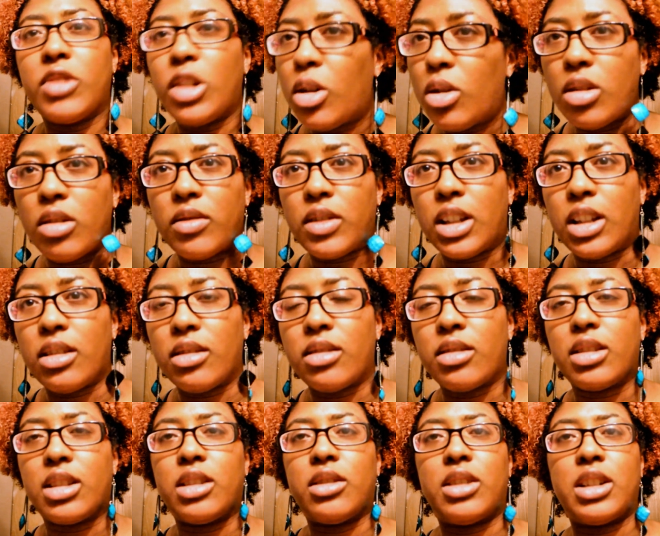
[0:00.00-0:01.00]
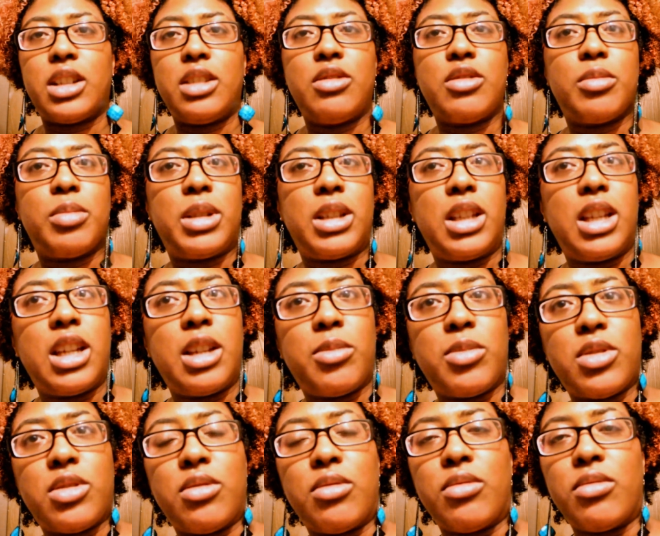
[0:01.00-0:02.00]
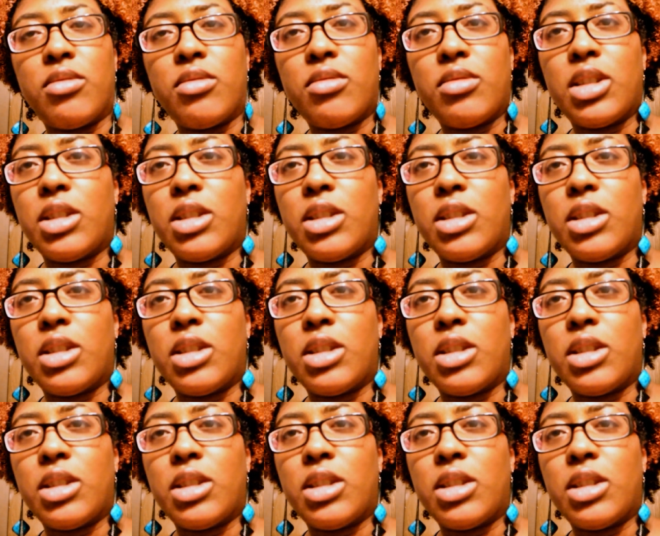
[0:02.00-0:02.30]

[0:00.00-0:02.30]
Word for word: All of that. Now, I used to play games too.